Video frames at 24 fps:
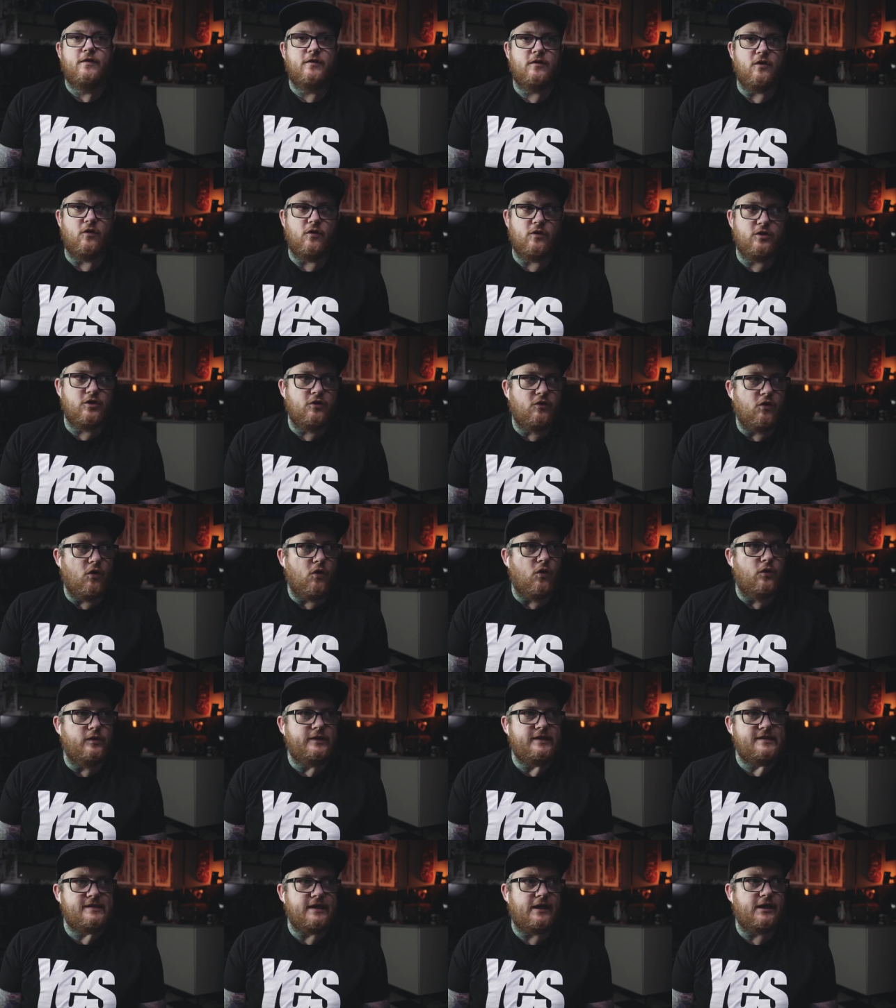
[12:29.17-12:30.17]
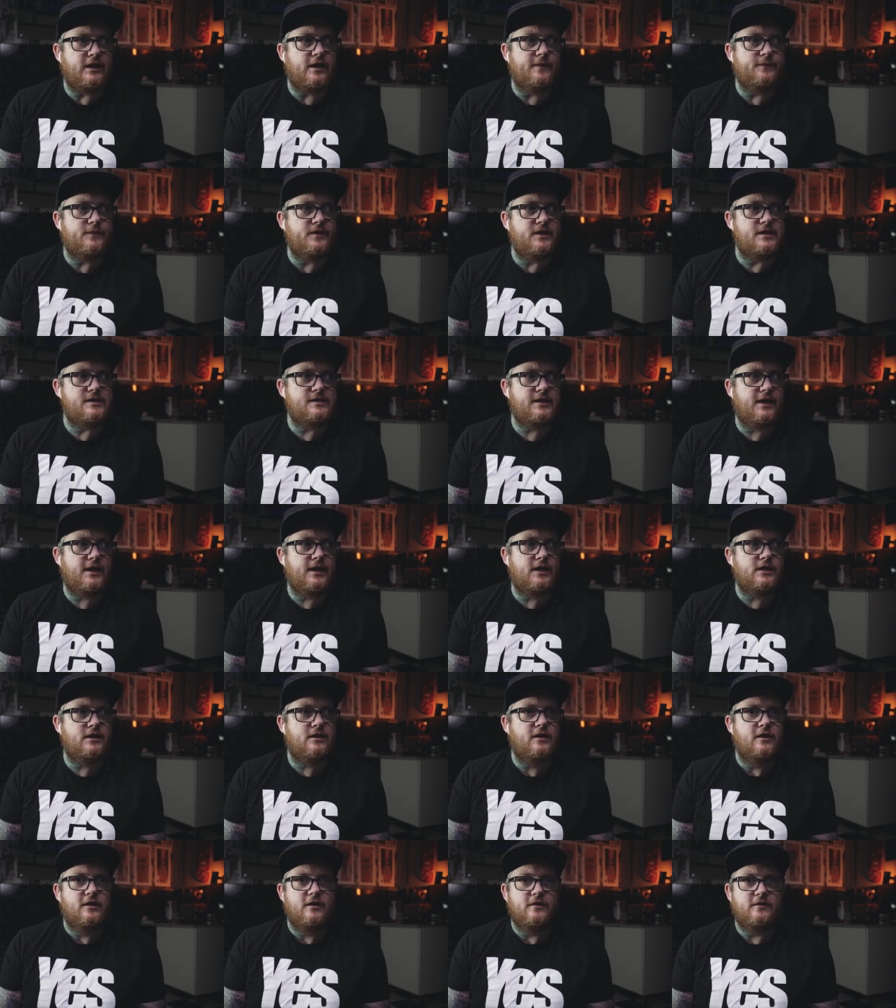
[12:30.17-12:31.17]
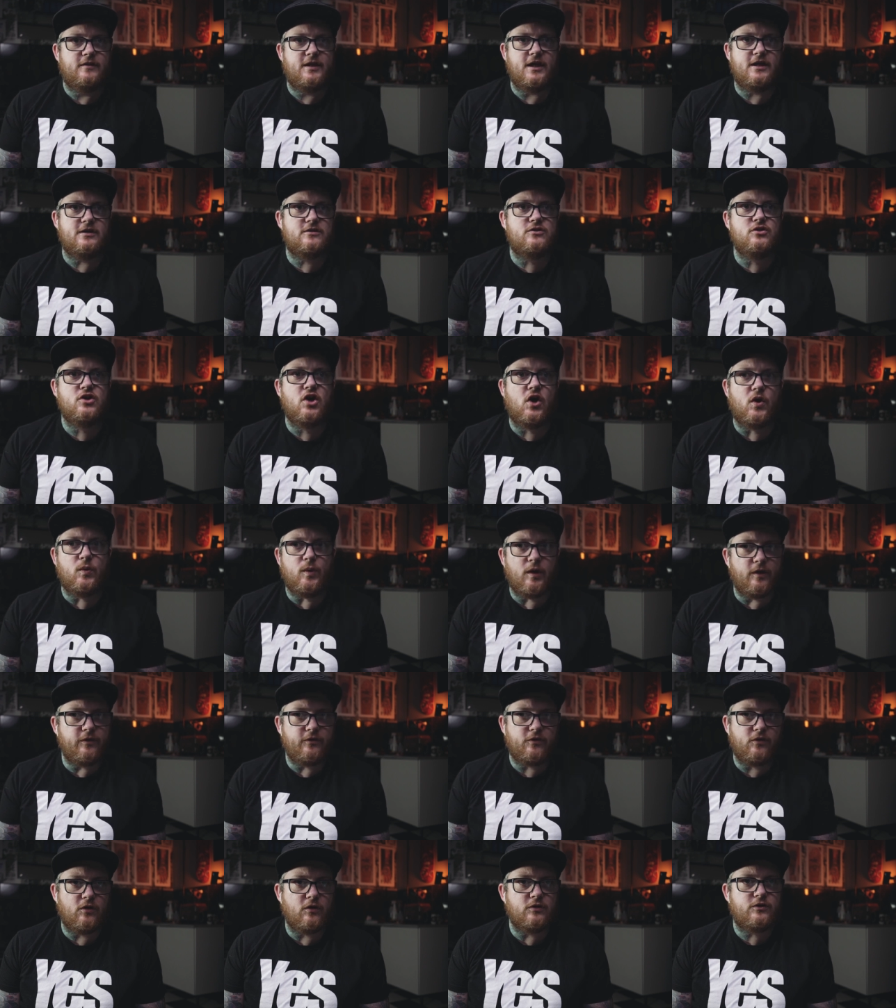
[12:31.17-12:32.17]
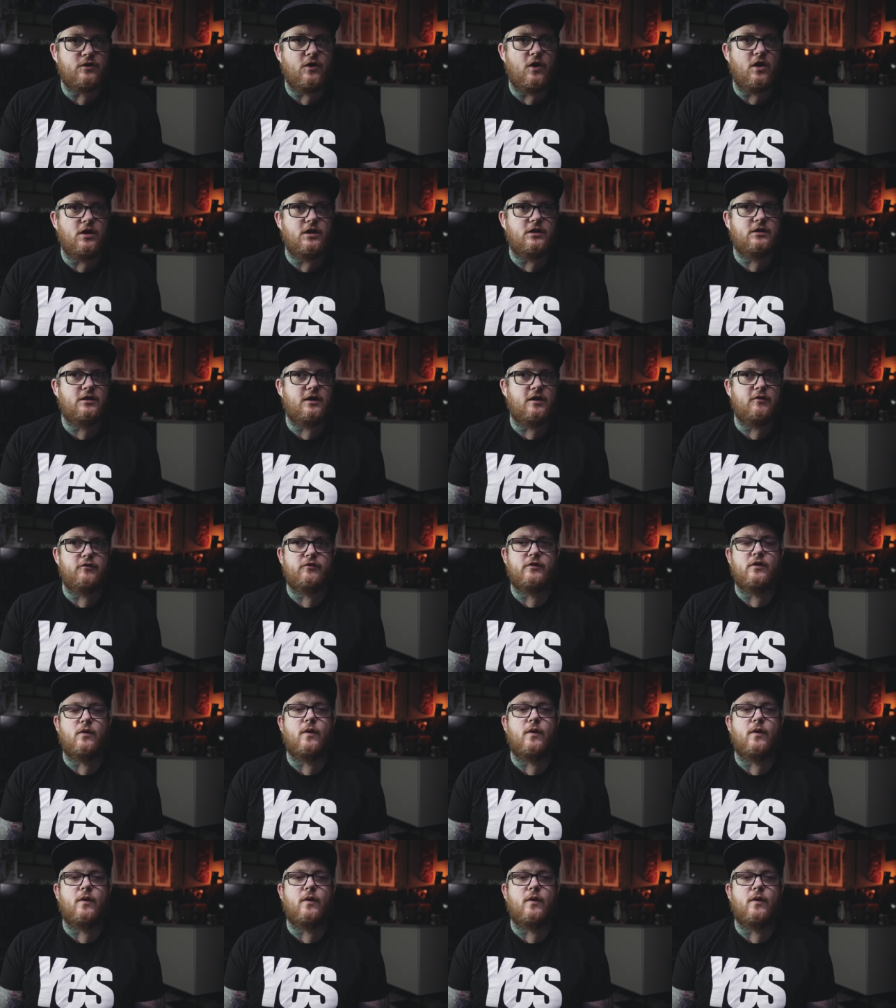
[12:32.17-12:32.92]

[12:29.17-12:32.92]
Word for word: no, you got all these ink companies saying there's no other alternative.